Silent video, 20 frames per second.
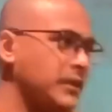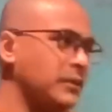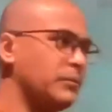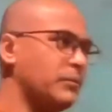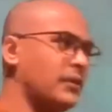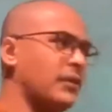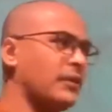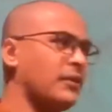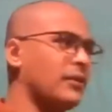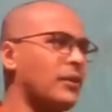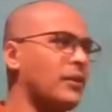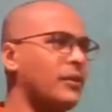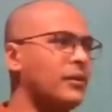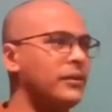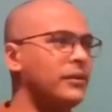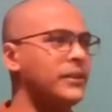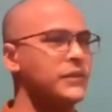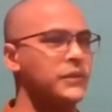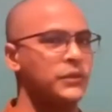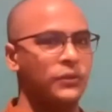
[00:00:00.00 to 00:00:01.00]
brought all
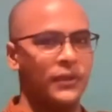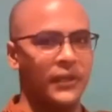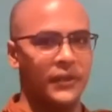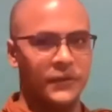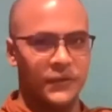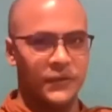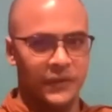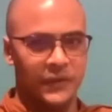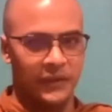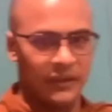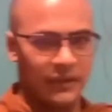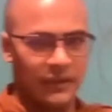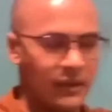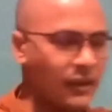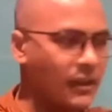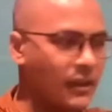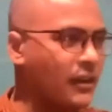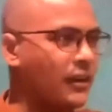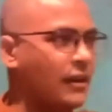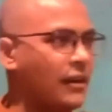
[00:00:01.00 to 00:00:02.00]
the students
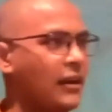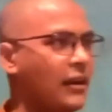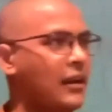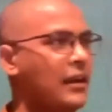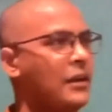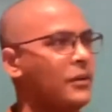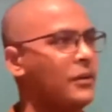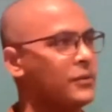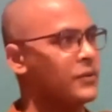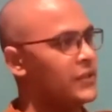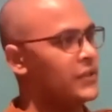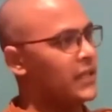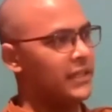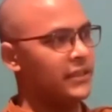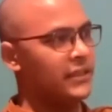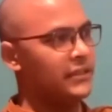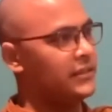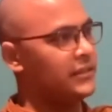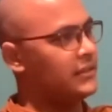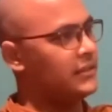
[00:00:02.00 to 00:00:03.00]
outside,